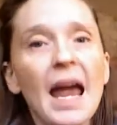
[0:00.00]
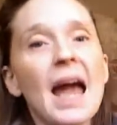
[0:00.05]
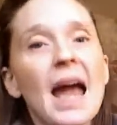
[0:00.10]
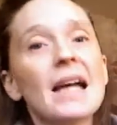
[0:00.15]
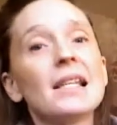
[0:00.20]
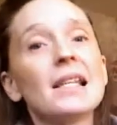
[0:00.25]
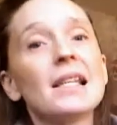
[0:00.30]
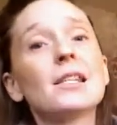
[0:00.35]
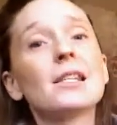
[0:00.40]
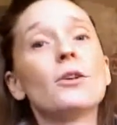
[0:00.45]

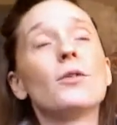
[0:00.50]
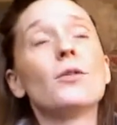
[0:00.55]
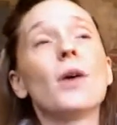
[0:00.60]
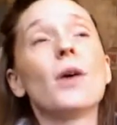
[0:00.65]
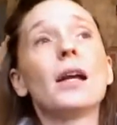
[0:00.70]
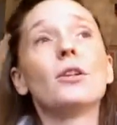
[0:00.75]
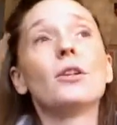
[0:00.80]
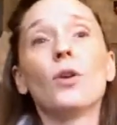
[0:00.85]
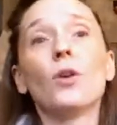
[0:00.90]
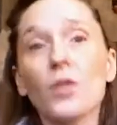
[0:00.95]
And so
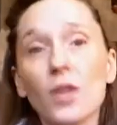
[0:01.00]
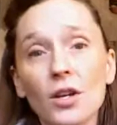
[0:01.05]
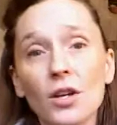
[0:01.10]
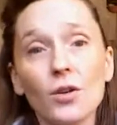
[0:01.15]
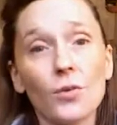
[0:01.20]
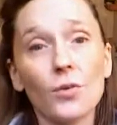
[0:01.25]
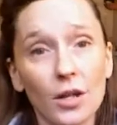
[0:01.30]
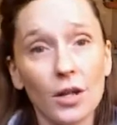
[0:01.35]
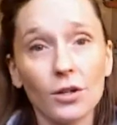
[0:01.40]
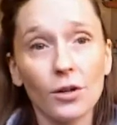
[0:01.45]
I know that
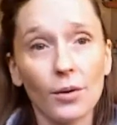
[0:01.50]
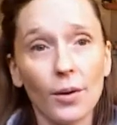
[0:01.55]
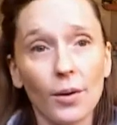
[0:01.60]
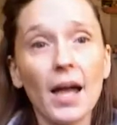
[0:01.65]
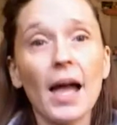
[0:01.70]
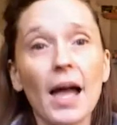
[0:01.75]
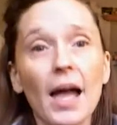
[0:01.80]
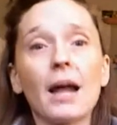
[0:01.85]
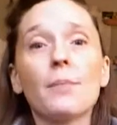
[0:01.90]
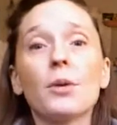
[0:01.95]
you can do it,
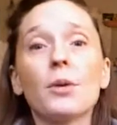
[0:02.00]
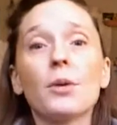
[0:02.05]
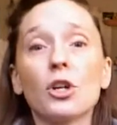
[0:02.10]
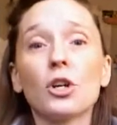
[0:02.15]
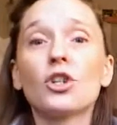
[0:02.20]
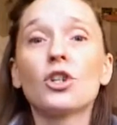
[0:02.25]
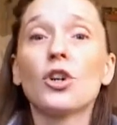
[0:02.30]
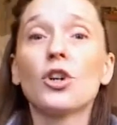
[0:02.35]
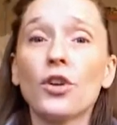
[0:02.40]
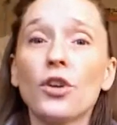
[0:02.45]
and I'm going to
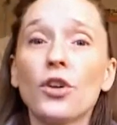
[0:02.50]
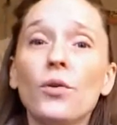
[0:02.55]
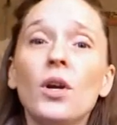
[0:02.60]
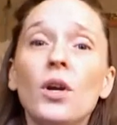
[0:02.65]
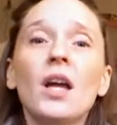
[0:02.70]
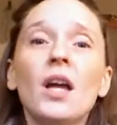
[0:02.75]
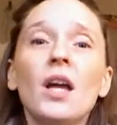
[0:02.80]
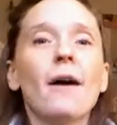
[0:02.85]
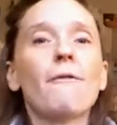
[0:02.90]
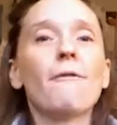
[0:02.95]
show you
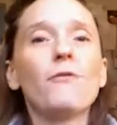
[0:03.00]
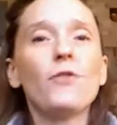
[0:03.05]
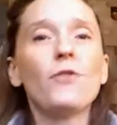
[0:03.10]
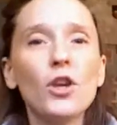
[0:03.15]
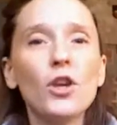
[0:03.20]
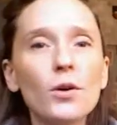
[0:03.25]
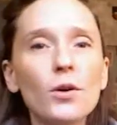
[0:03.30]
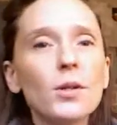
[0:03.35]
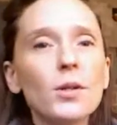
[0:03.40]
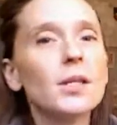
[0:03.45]
a
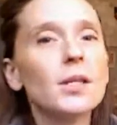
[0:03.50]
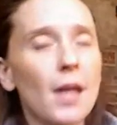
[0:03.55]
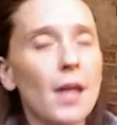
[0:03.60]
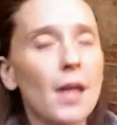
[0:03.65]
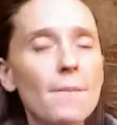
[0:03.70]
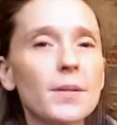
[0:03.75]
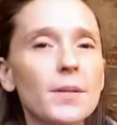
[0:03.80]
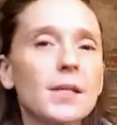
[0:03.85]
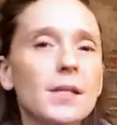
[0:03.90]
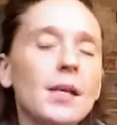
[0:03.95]
few
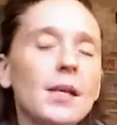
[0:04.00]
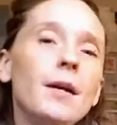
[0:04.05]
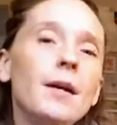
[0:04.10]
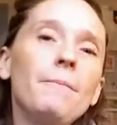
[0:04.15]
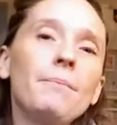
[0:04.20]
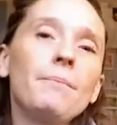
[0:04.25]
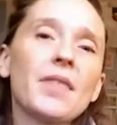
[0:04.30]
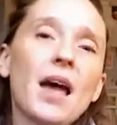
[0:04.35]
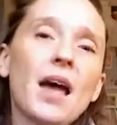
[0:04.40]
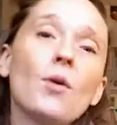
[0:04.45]
steps
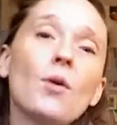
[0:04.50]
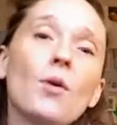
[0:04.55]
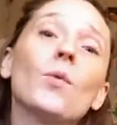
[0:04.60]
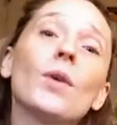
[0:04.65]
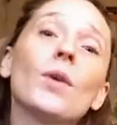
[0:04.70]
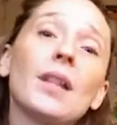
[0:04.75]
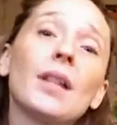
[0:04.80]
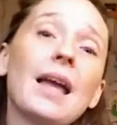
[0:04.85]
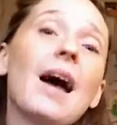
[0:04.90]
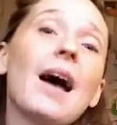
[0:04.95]
that will
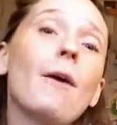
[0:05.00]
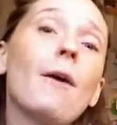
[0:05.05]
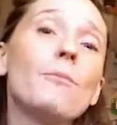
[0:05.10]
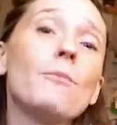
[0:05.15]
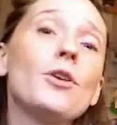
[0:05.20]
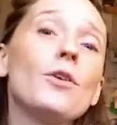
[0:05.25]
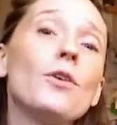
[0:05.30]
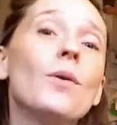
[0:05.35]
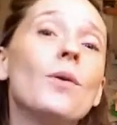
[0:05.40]
really help you